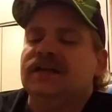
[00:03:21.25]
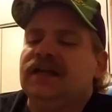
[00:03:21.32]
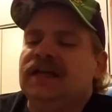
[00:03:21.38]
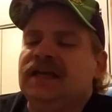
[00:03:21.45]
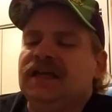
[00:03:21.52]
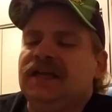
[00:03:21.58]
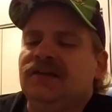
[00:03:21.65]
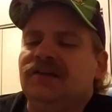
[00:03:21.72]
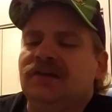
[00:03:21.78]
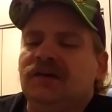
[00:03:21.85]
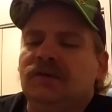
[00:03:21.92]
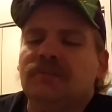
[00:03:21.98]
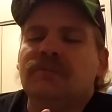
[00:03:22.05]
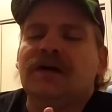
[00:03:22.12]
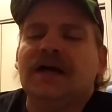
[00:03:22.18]

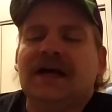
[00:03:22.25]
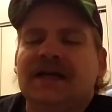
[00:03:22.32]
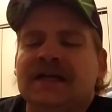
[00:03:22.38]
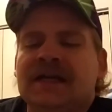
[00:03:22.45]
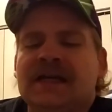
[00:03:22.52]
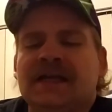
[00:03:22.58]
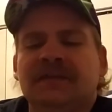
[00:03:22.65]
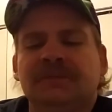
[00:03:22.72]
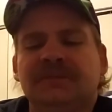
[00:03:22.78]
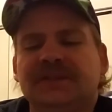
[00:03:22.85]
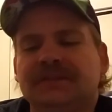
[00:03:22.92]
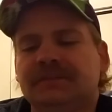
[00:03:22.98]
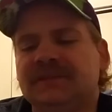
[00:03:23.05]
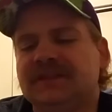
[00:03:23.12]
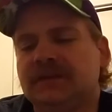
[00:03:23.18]
And I had him
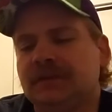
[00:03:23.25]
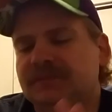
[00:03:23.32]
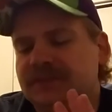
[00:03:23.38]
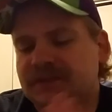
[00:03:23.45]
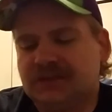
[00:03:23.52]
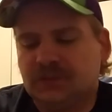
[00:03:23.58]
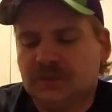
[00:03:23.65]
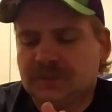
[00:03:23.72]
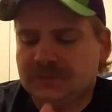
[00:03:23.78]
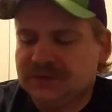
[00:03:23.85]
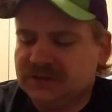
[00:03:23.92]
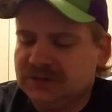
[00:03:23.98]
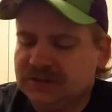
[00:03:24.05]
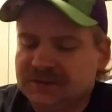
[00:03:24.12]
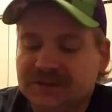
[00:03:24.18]
pick me up this one
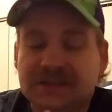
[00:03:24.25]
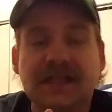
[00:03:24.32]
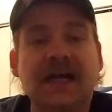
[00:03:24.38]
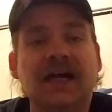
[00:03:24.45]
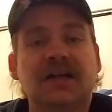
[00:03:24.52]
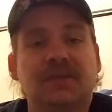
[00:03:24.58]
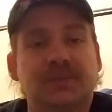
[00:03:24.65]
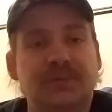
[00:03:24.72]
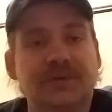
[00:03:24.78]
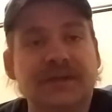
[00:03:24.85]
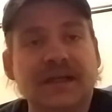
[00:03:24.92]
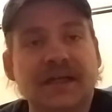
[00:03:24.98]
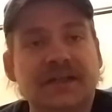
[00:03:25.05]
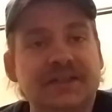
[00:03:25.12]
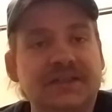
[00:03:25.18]
because it's out of print
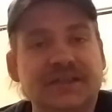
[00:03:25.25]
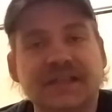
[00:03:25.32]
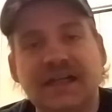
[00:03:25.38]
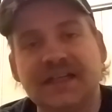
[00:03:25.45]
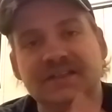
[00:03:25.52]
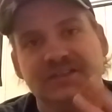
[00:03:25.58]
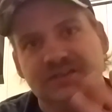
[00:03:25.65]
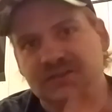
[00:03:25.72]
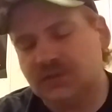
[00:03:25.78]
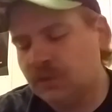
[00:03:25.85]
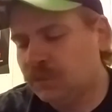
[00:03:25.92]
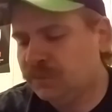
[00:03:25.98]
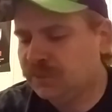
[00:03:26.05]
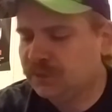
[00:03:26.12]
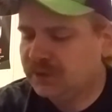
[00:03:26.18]
out here, guys, and it's
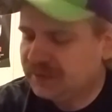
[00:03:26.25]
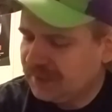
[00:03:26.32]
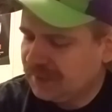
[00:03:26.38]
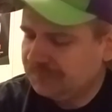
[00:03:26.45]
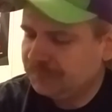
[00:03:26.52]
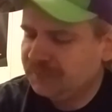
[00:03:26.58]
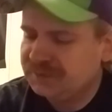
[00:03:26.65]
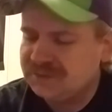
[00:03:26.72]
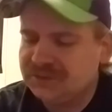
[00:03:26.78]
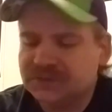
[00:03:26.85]
going for a lot of money.